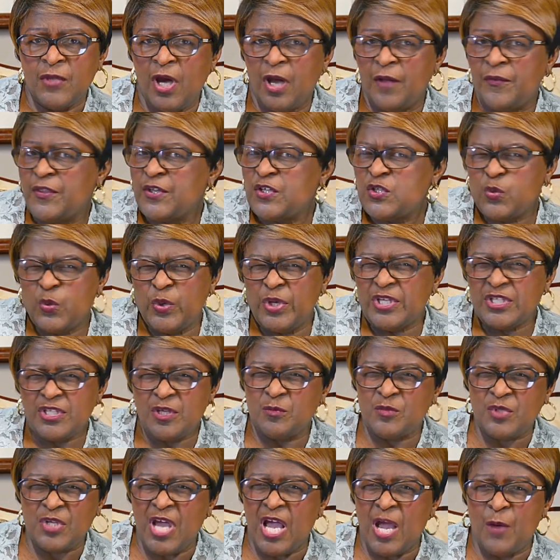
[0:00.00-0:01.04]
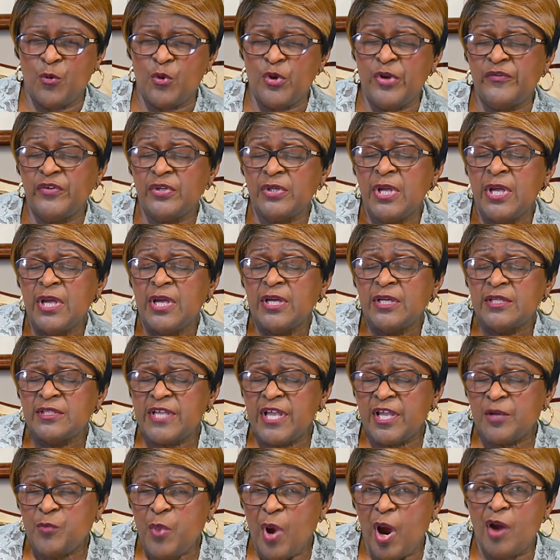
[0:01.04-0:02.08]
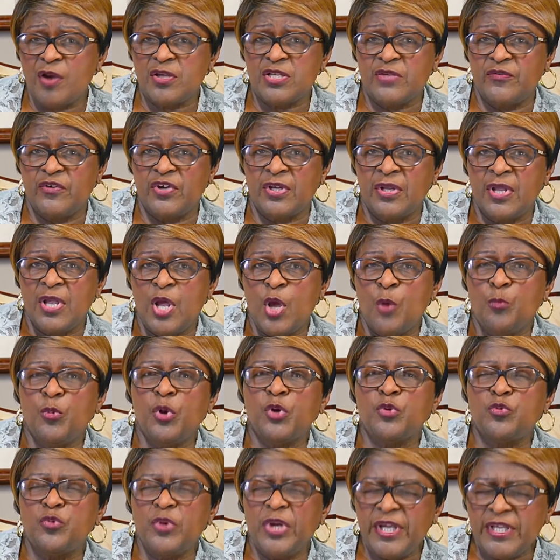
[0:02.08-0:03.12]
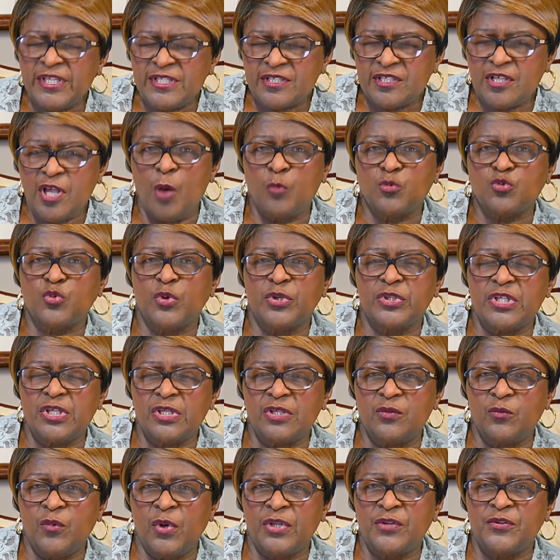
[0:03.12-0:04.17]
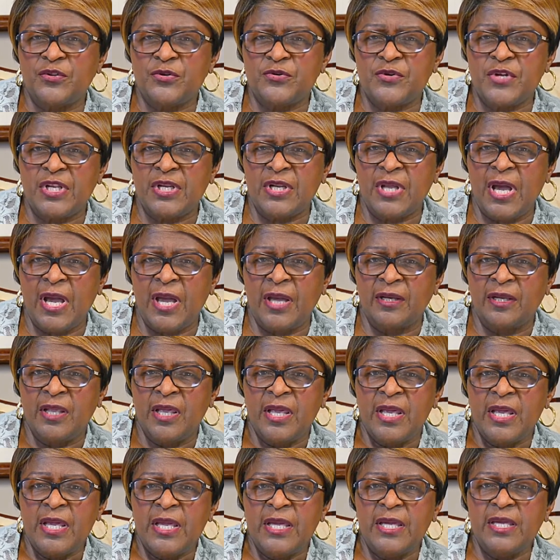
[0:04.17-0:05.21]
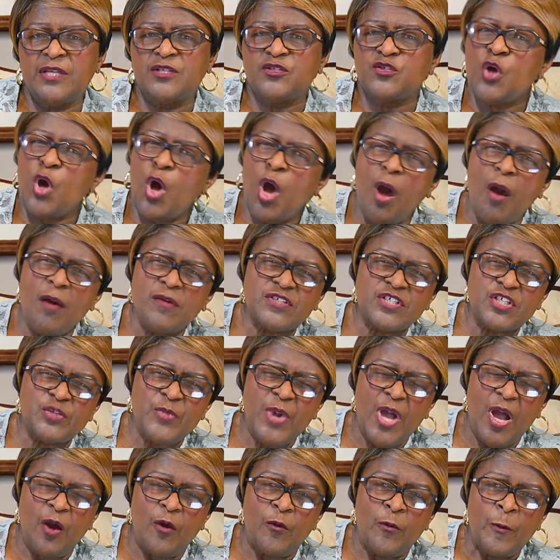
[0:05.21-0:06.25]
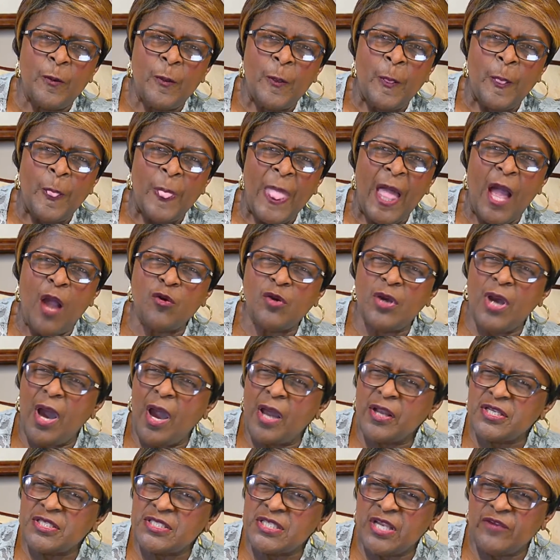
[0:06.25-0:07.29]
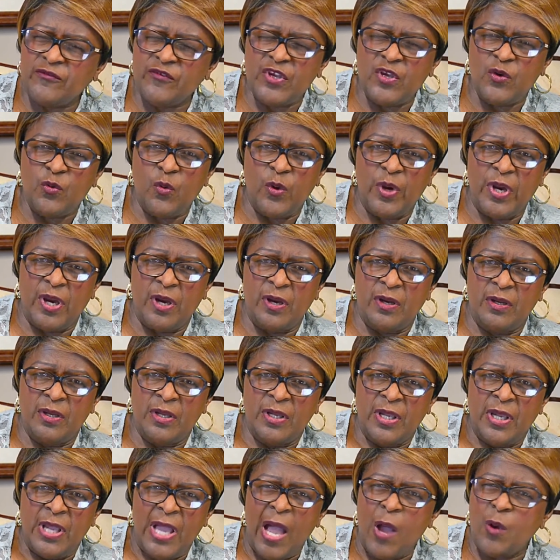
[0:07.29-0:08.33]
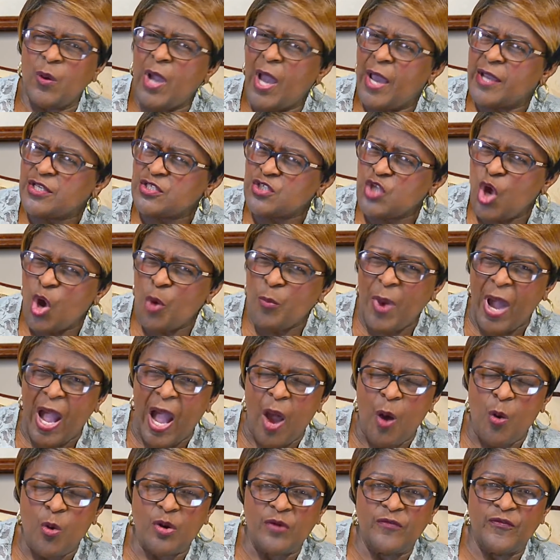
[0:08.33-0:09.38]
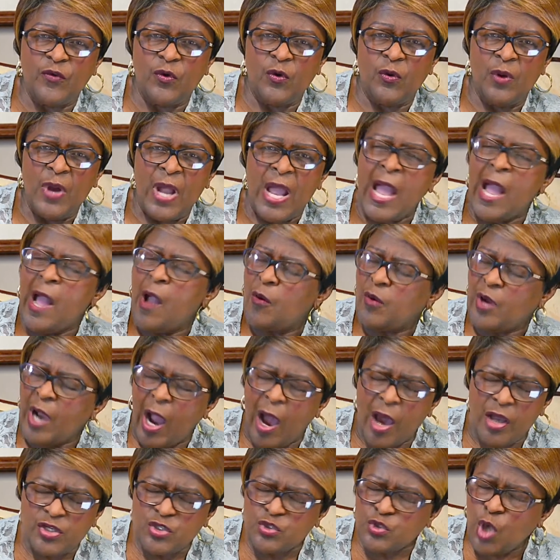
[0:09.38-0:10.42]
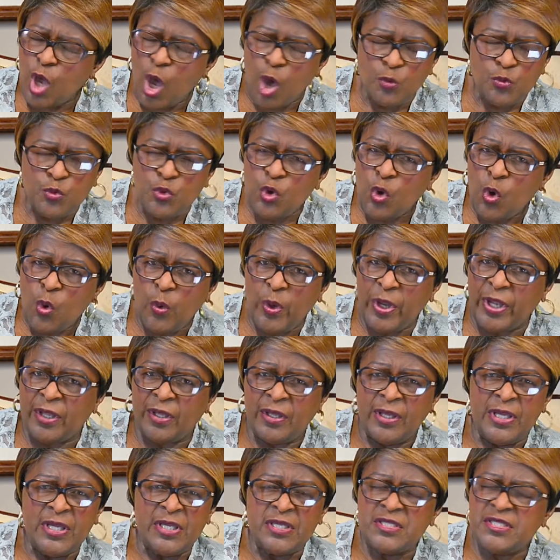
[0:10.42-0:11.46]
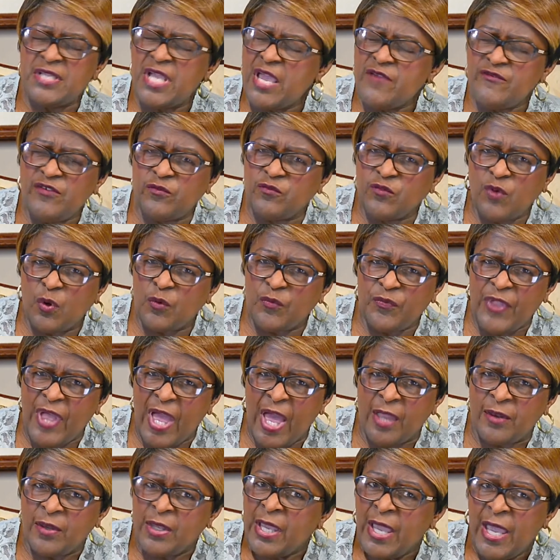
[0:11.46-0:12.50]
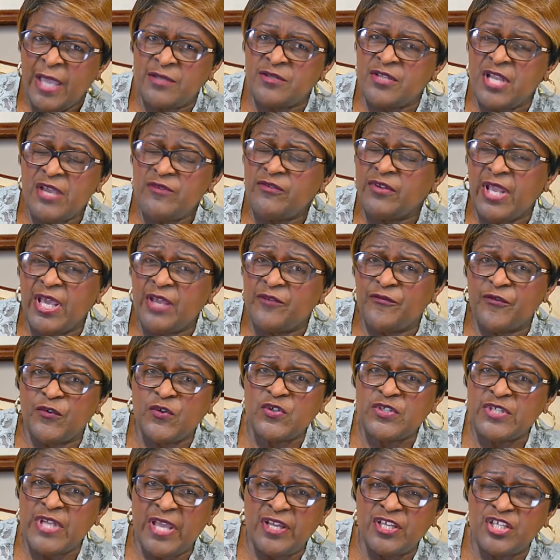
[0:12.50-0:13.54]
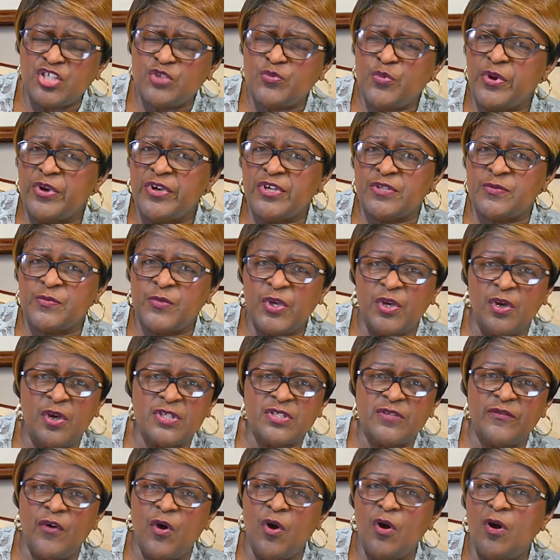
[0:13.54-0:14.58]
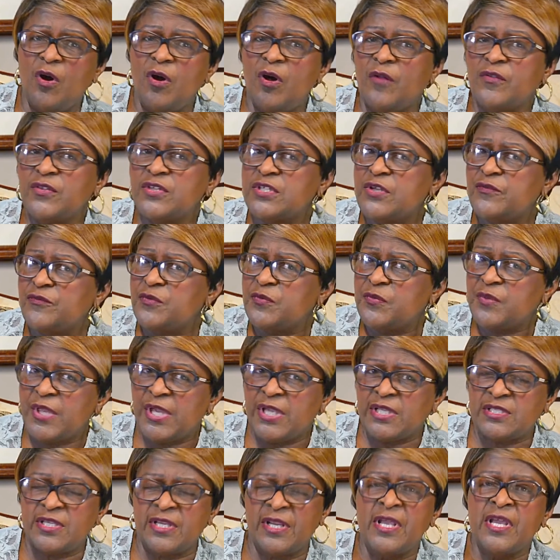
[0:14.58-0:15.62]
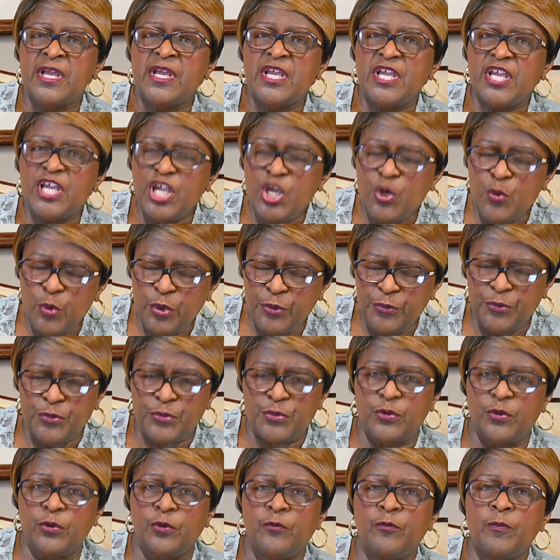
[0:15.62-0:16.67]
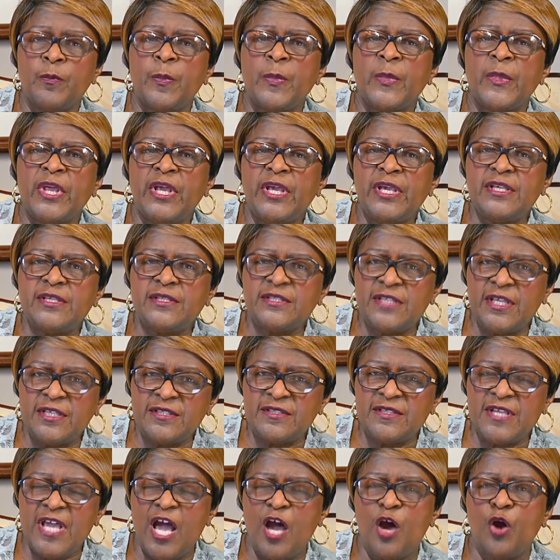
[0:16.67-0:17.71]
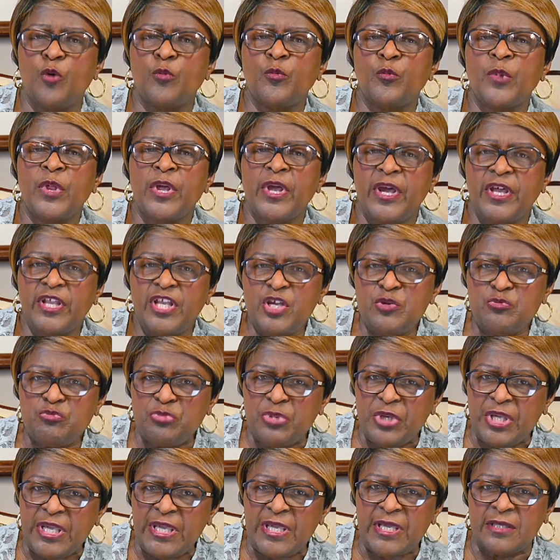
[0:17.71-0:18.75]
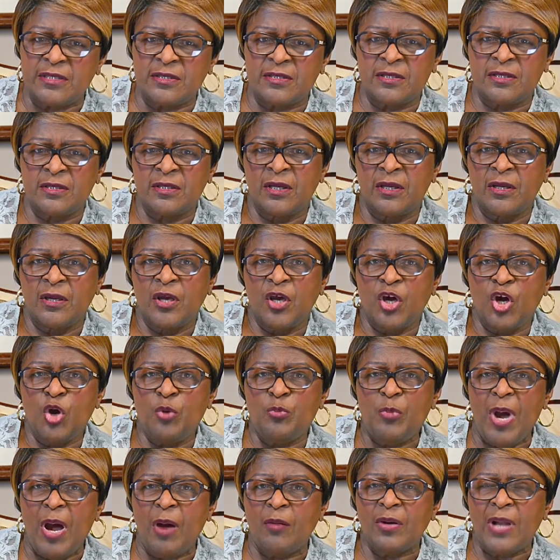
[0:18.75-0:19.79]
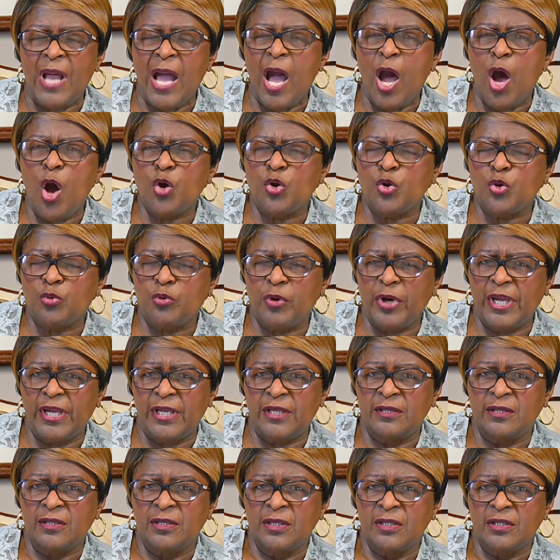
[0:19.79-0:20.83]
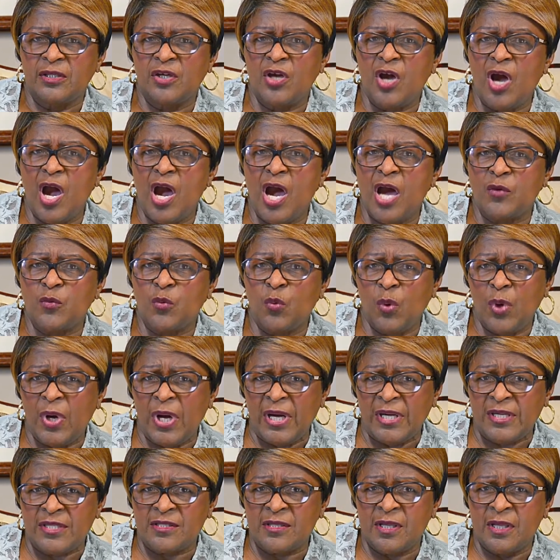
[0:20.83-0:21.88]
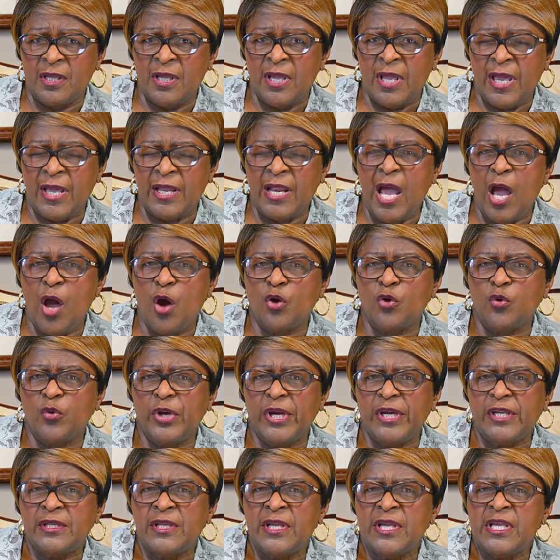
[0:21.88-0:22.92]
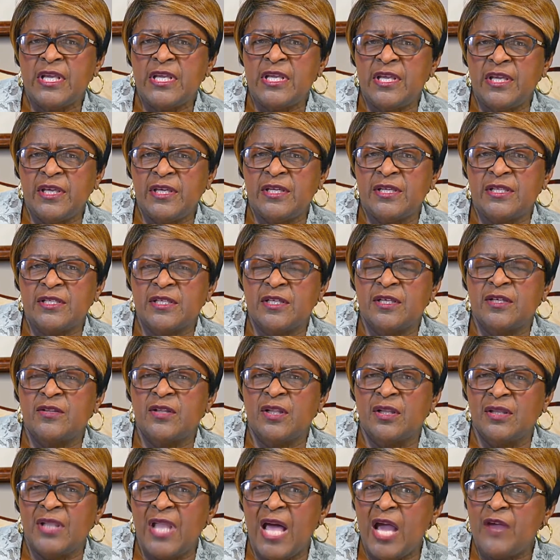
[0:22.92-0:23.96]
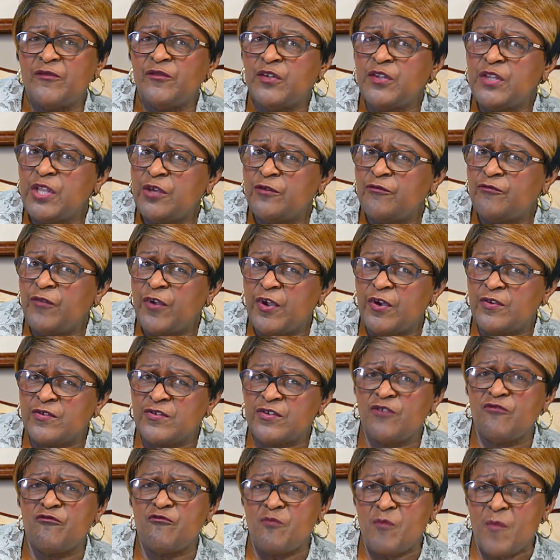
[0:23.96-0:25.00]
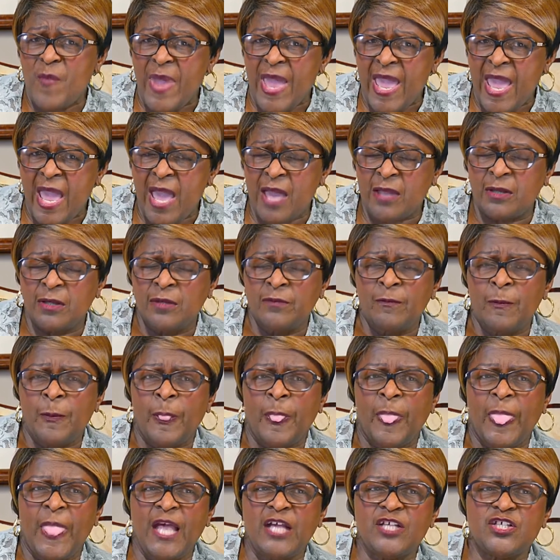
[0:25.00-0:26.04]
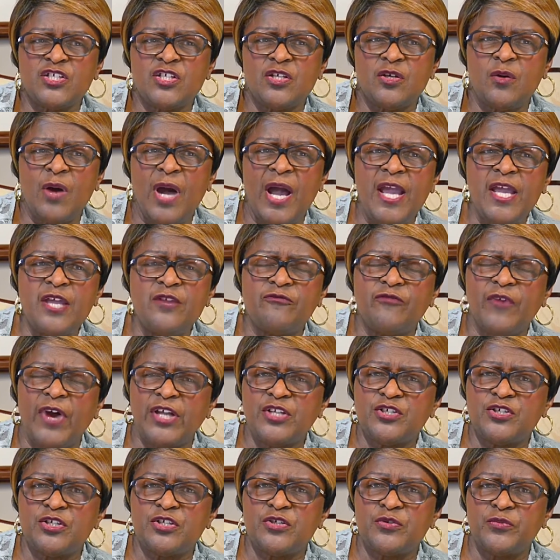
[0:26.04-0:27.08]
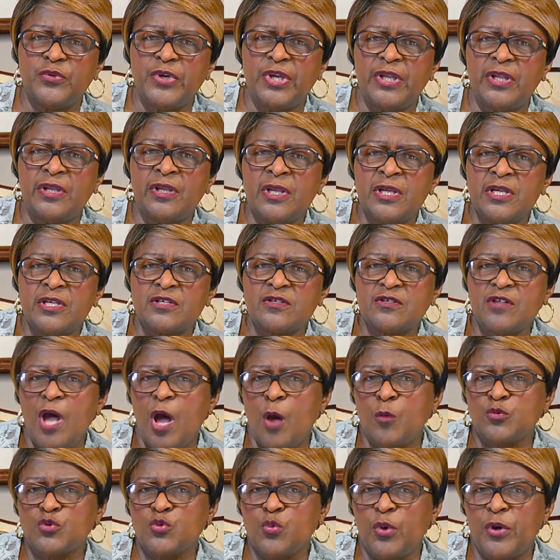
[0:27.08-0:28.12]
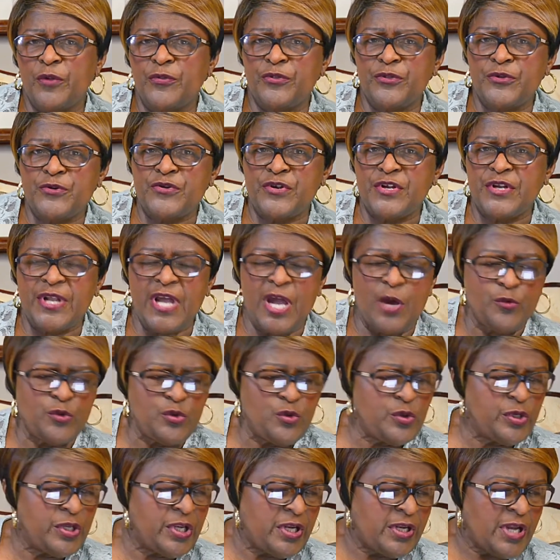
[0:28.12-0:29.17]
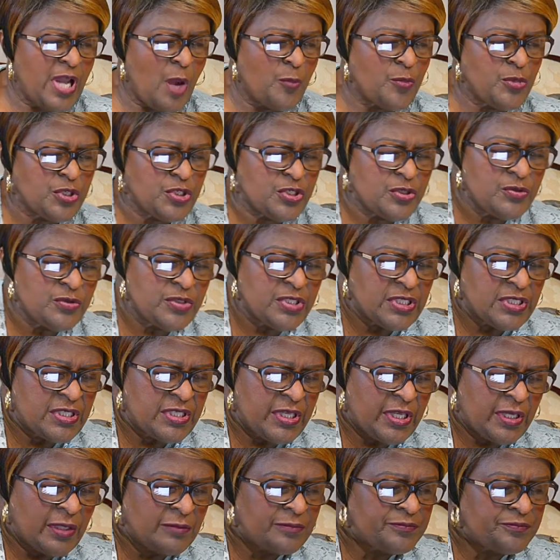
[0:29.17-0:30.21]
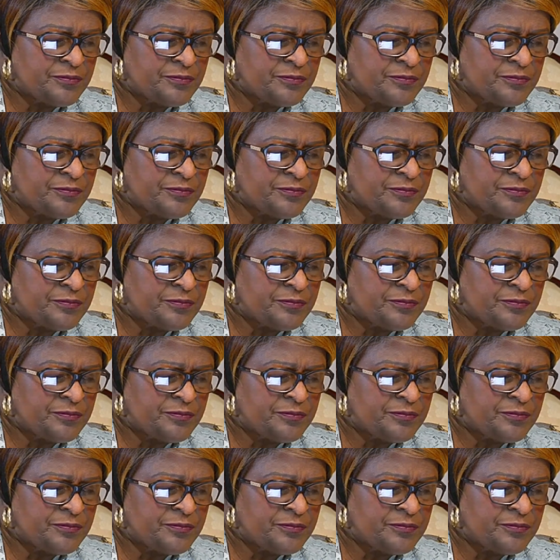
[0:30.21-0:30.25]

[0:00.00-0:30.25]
this week sometime, or even take parts of it, but read Psalms 139. It talks about how God is everywhere, how God is all-powerful, how God is all-knowing. David wrote that, and David had first-hand experience because of all the different things that he went through. He sat down and he penned about how great God was and how great he is in the life, in the affairs of man. And so I invite you to read Psalms 139 when you get an opportunity.